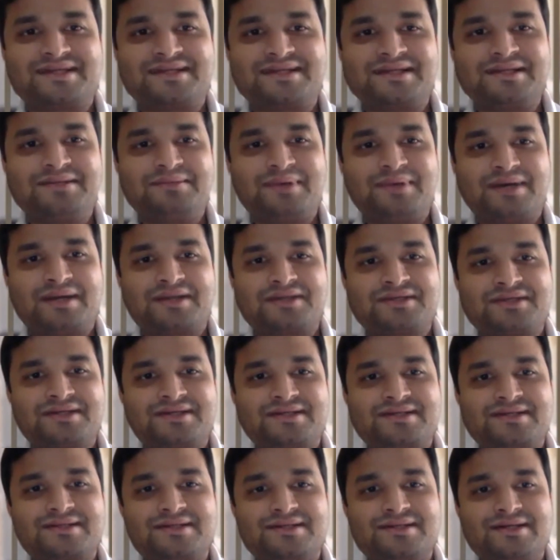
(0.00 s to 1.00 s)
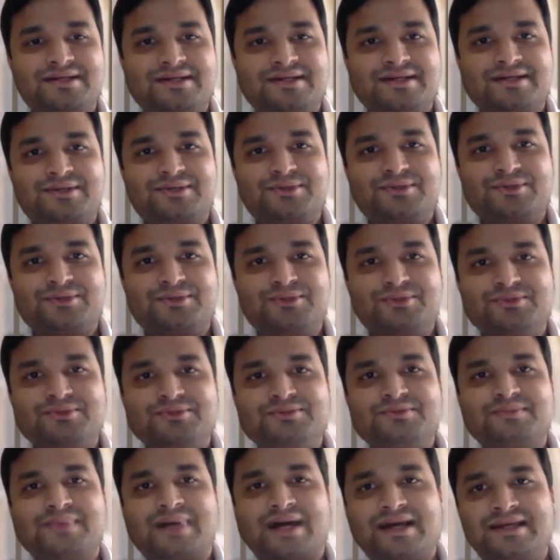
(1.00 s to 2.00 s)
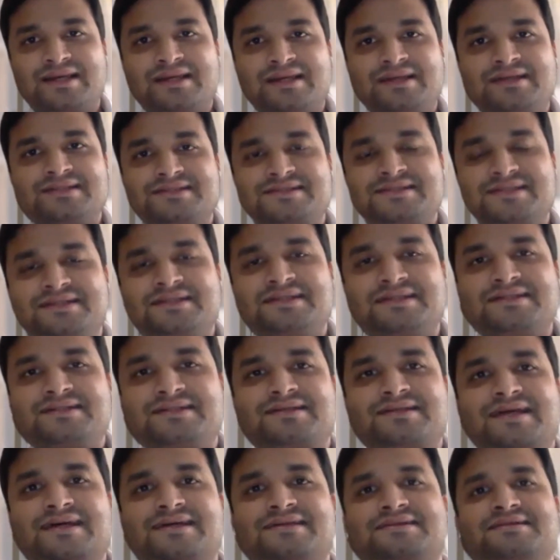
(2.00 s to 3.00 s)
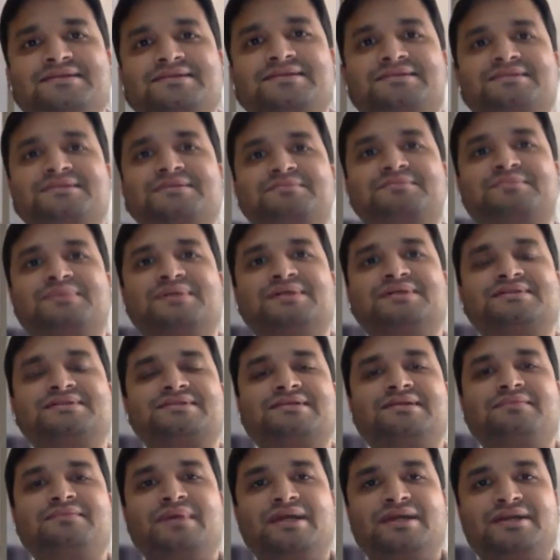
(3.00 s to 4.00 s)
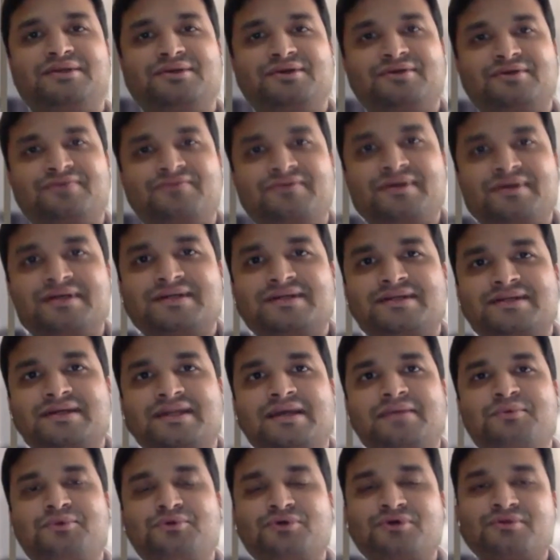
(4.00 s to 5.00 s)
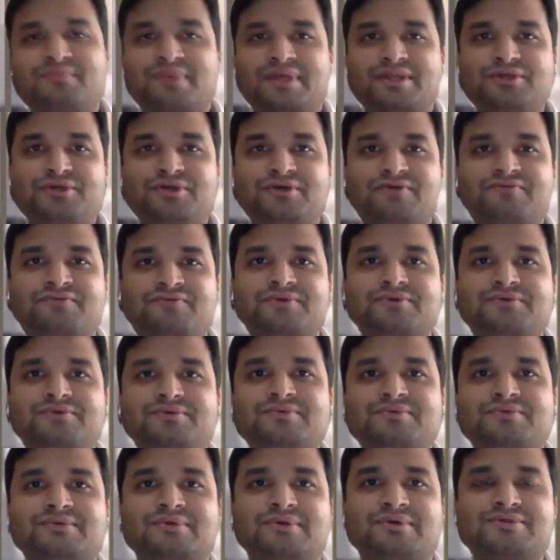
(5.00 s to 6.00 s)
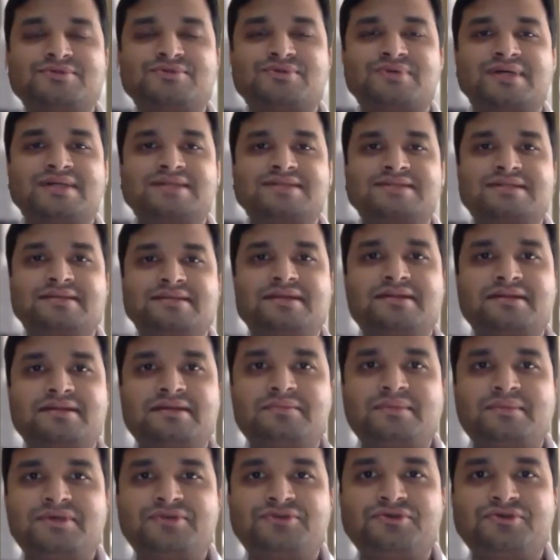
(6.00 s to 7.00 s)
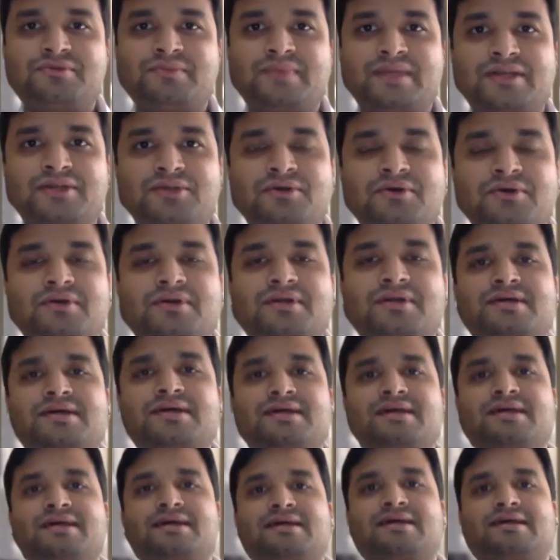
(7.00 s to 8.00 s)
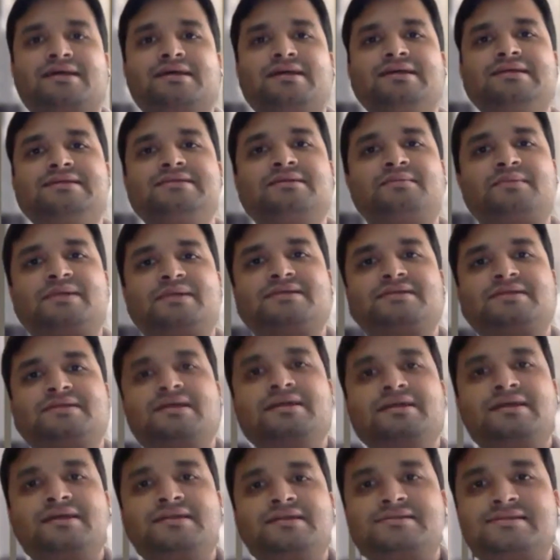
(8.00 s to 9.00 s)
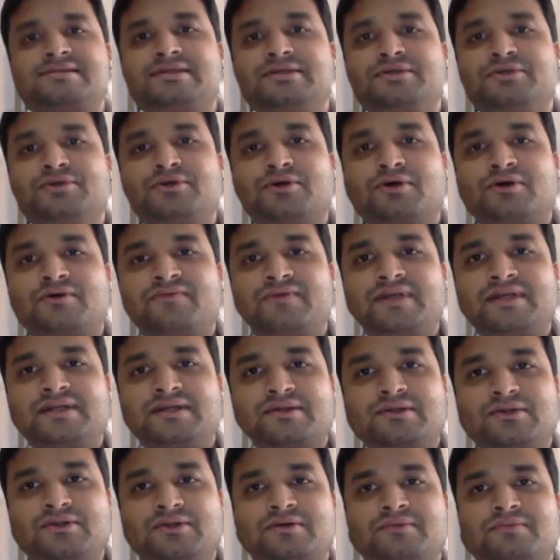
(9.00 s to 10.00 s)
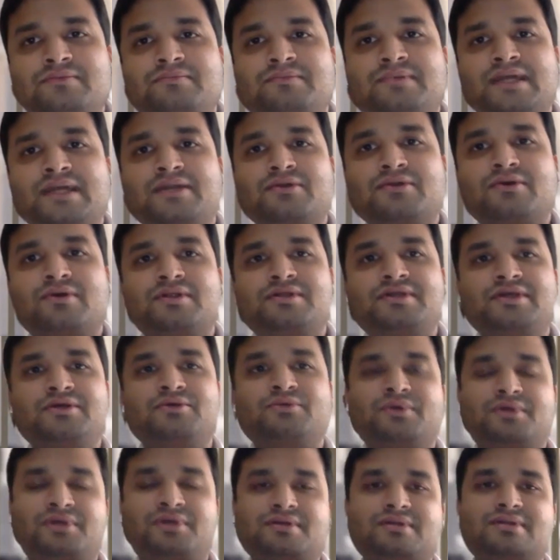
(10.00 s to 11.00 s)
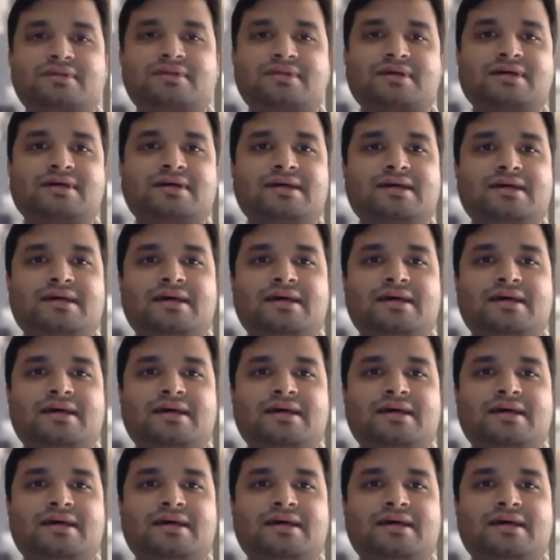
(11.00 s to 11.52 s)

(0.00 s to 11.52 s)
Anil Parasher, whom I consider as a personal mentor figure, and I'm sure many of you also consider him as your mentor. He is the president and CEO of Interglobe Technology Quotient.